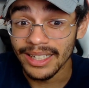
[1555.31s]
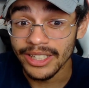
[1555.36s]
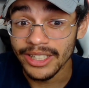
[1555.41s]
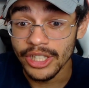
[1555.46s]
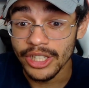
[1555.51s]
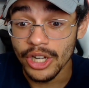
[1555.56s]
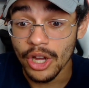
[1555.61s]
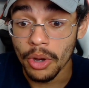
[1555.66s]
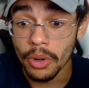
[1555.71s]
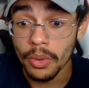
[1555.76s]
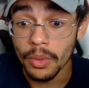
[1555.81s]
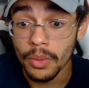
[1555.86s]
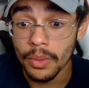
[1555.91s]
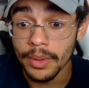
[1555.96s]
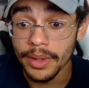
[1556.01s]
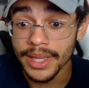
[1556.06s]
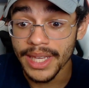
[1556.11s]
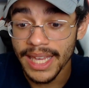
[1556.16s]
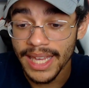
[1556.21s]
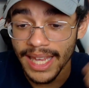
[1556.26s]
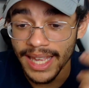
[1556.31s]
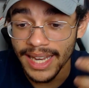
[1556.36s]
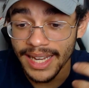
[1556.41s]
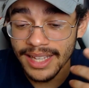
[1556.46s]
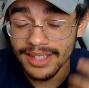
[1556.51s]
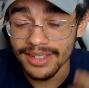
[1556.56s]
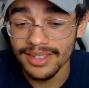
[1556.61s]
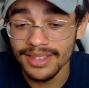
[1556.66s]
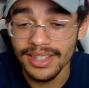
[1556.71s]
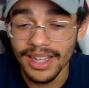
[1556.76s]
you know, in
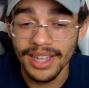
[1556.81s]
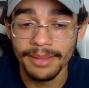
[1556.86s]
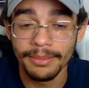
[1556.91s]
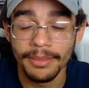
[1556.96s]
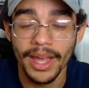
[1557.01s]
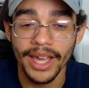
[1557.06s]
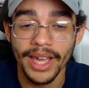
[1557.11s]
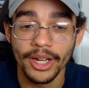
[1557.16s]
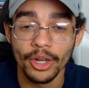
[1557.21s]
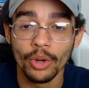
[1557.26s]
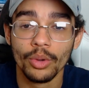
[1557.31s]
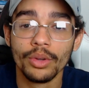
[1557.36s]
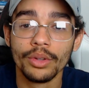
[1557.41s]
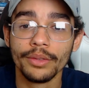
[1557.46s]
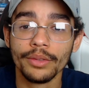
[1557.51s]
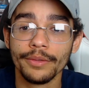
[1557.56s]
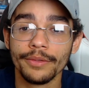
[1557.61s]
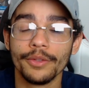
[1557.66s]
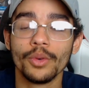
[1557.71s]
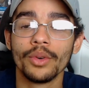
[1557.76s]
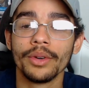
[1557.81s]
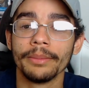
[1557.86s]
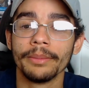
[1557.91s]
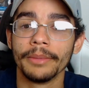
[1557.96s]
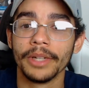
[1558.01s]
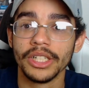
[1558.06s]
his same like old form,